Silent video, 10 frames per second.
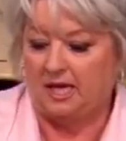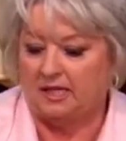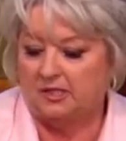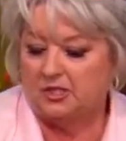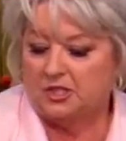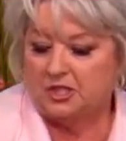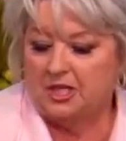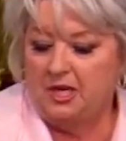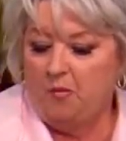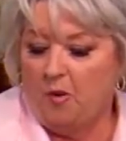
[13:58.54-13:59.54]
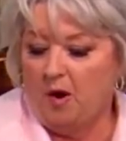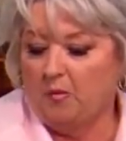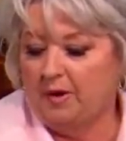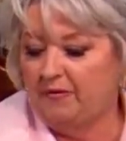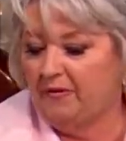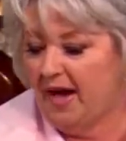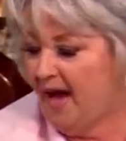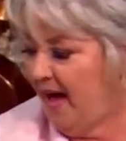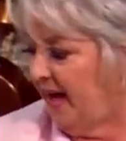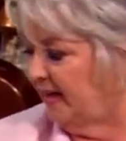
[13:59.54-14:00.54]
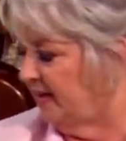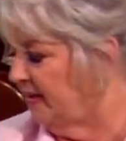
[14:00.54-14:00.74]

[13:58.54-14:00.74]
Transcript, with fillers: and see what we've got.